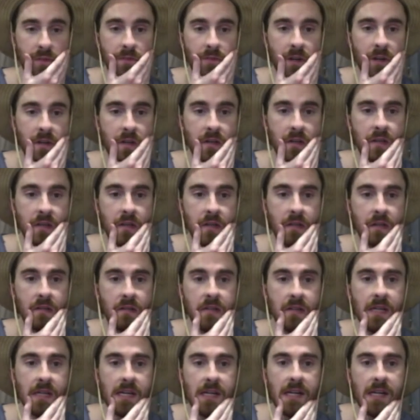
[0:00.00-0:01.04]
I'm not gonna
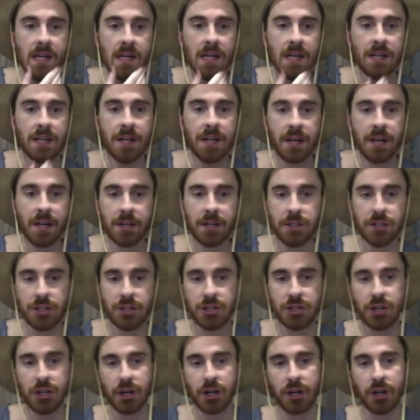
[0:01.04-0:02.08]

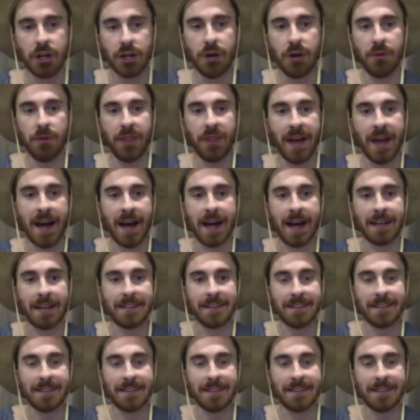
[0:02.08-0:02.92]
sugarcoat that.